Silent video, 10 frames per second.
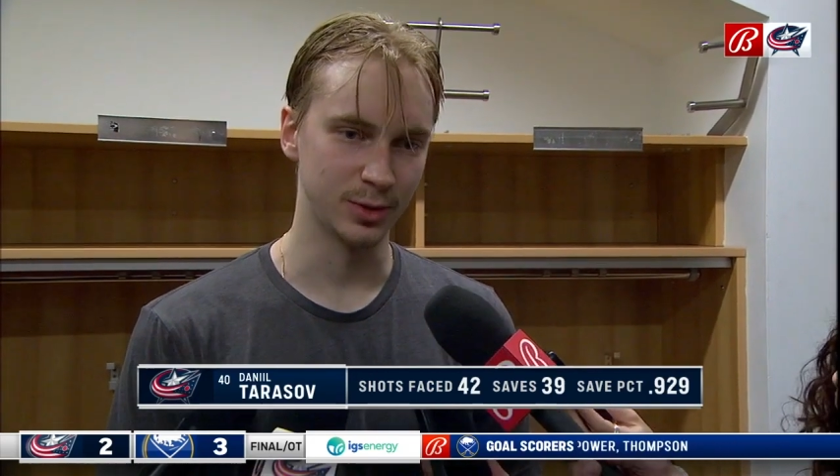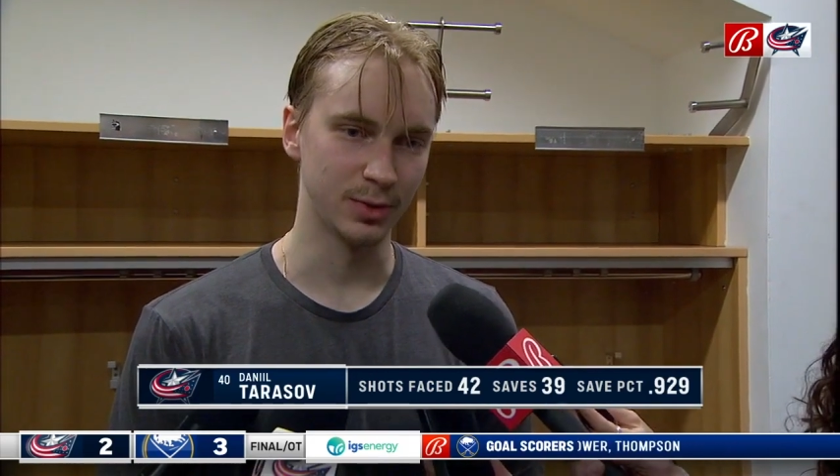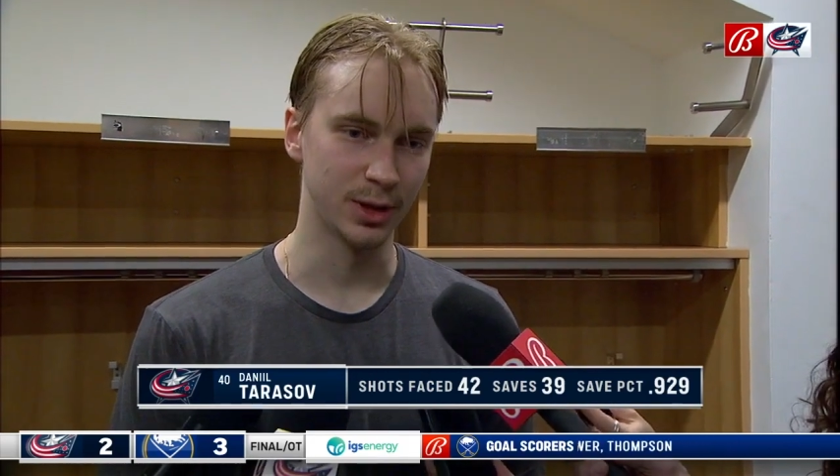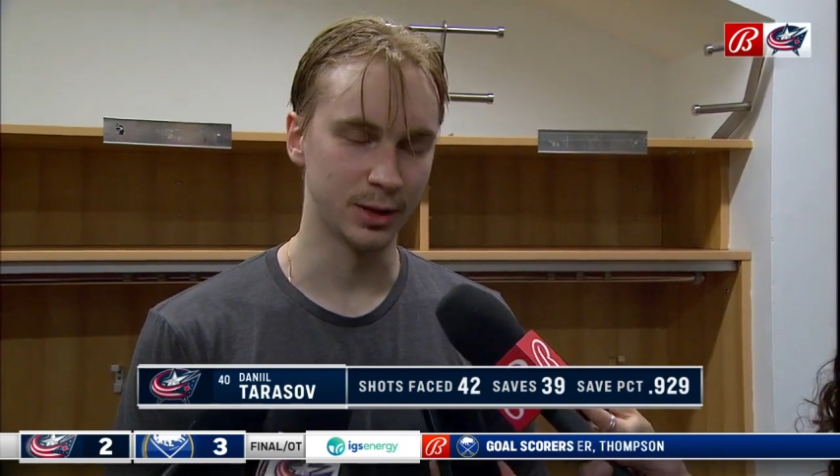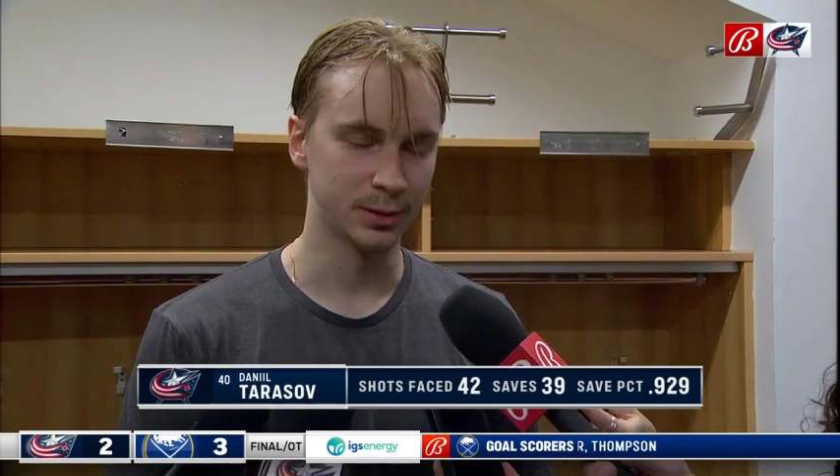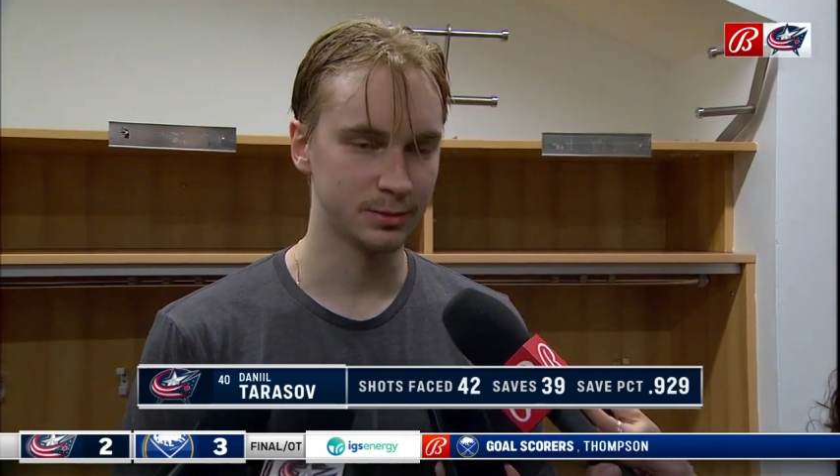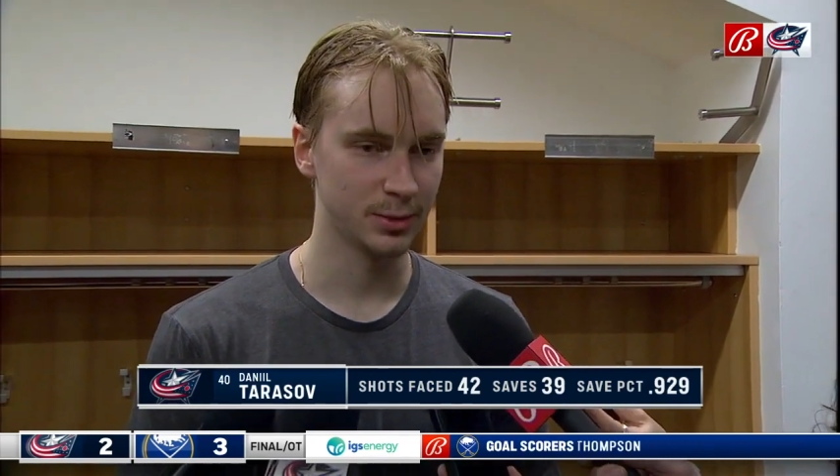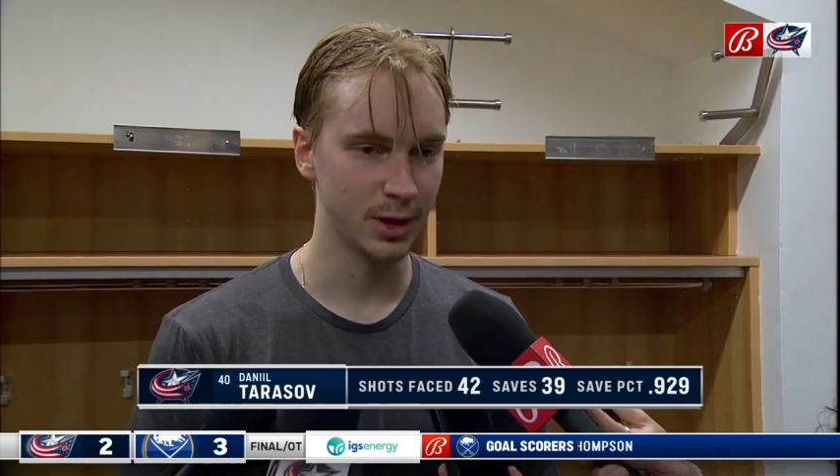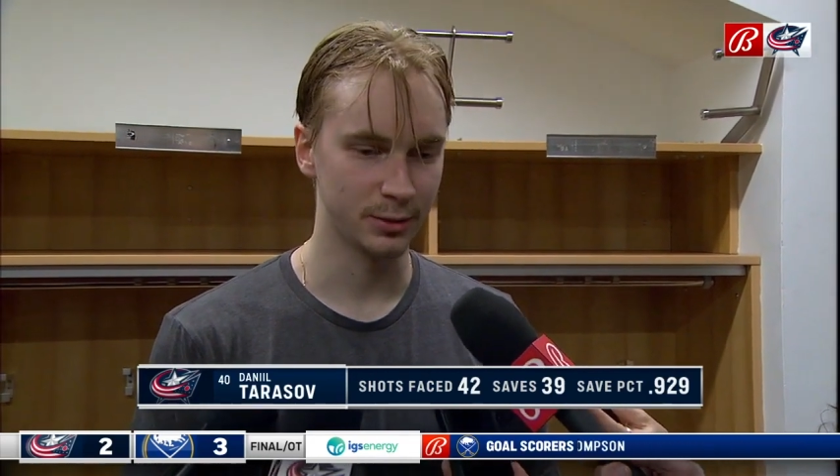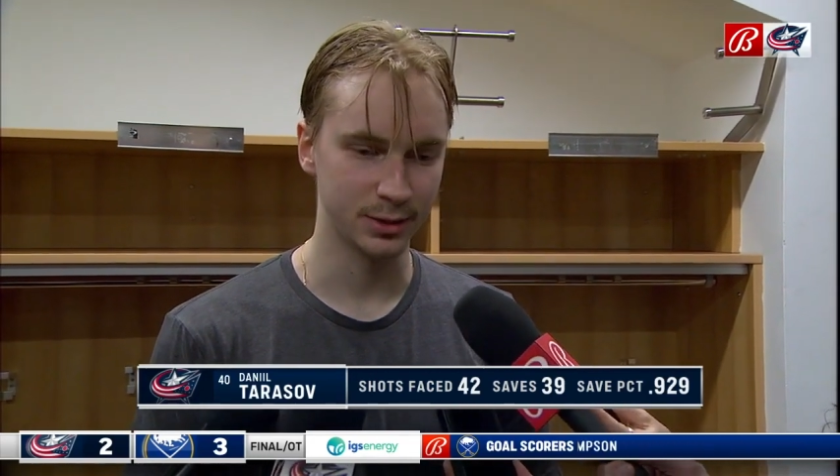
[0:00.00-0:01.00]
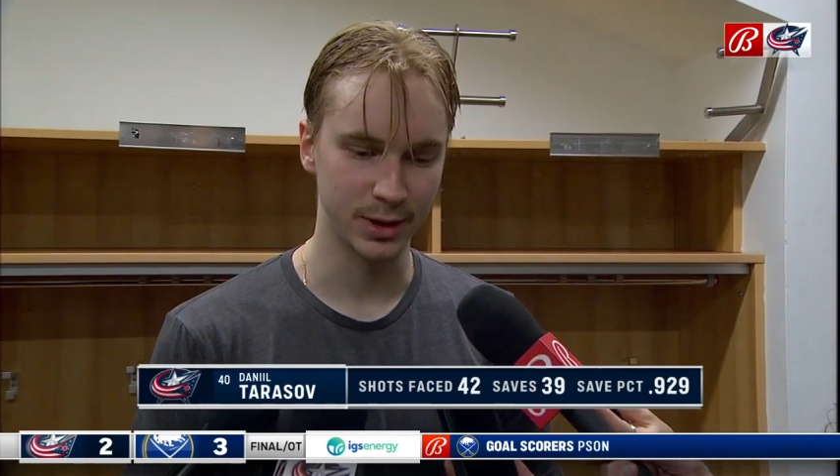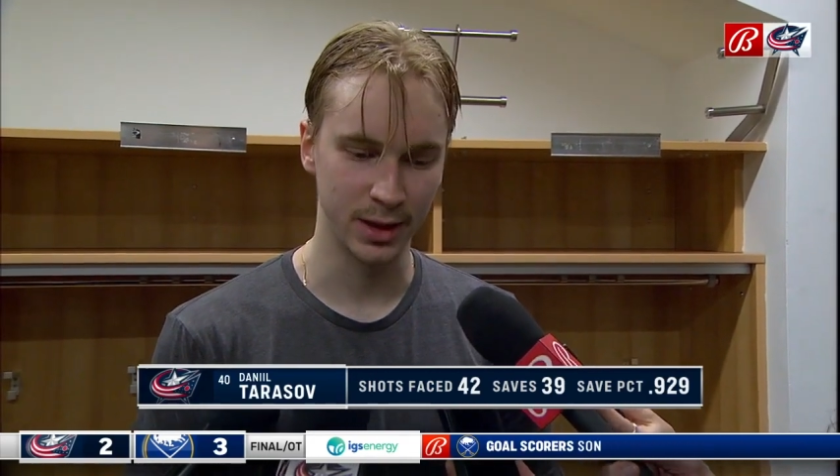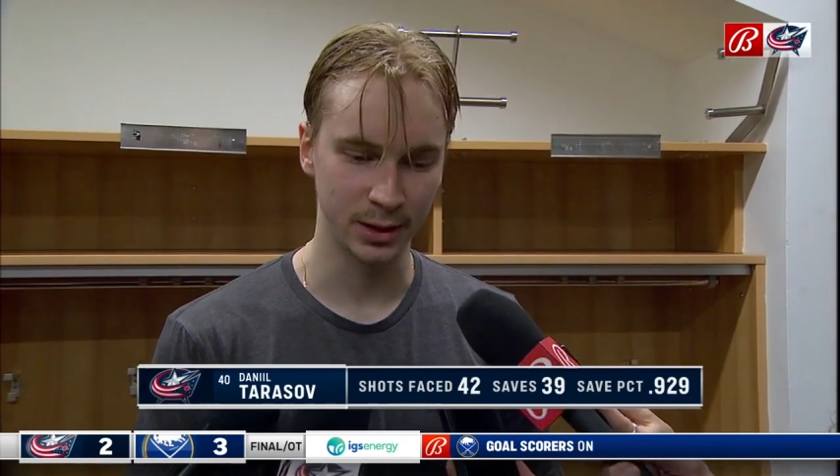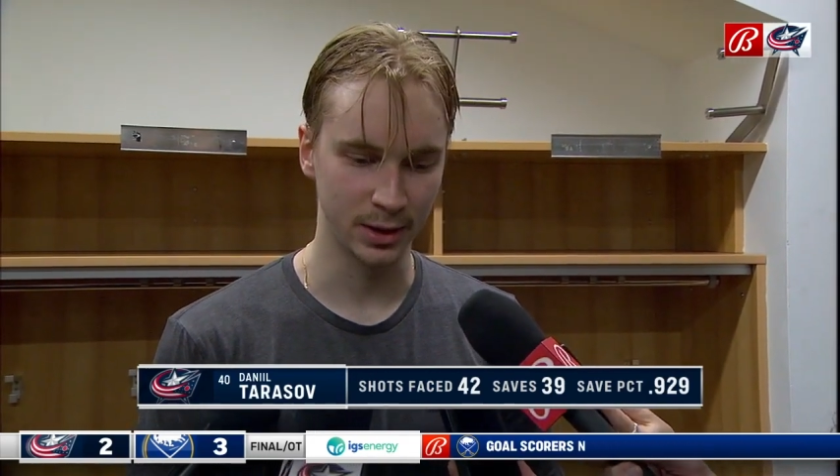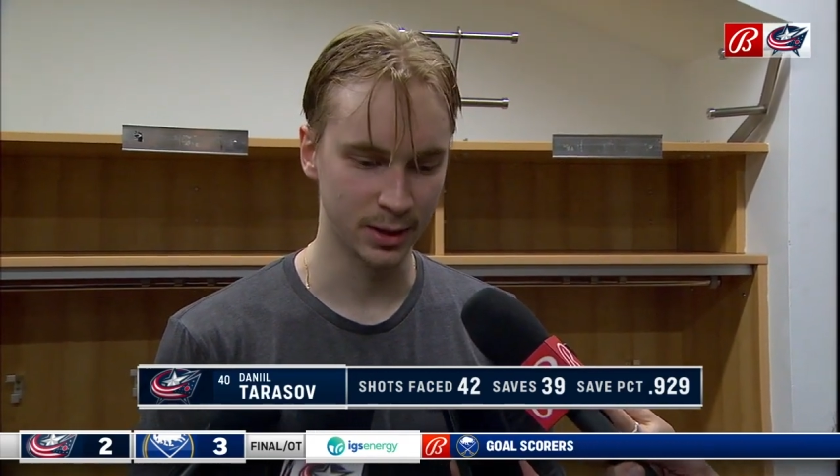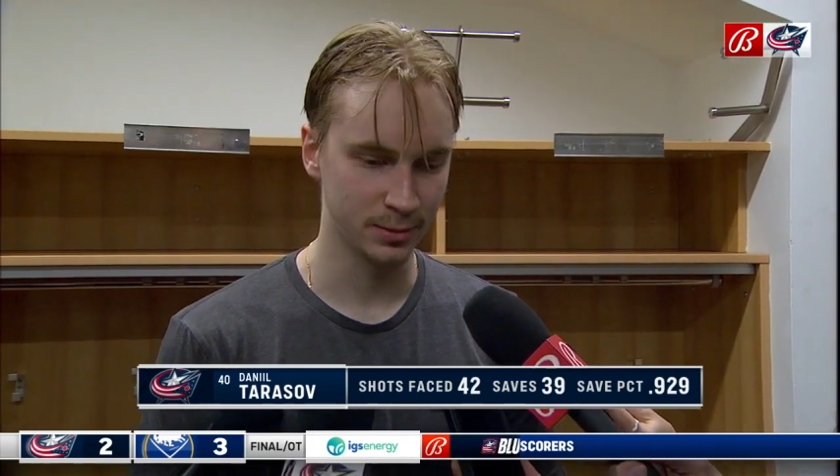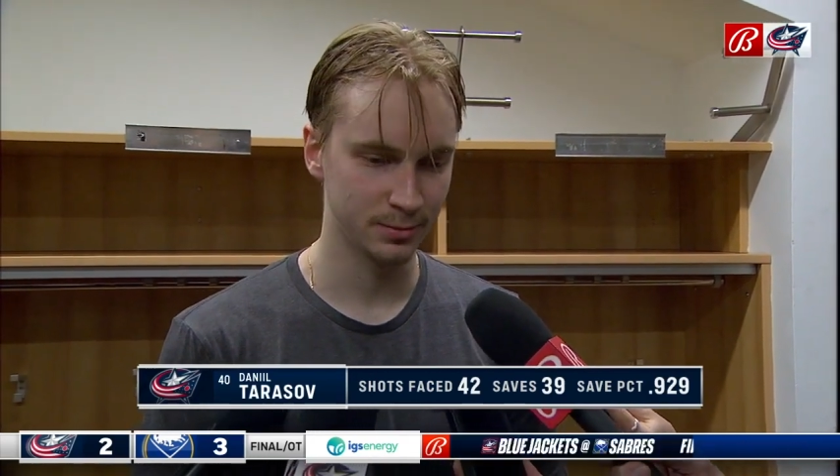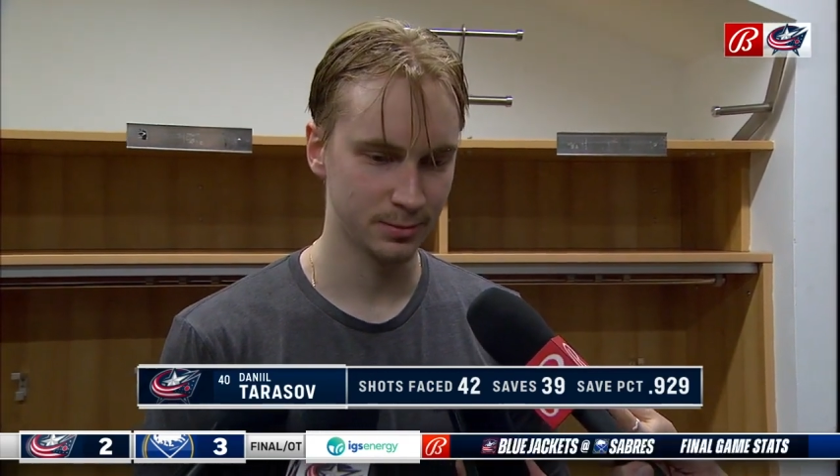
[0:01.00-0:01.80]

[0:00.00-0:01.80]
better every day and like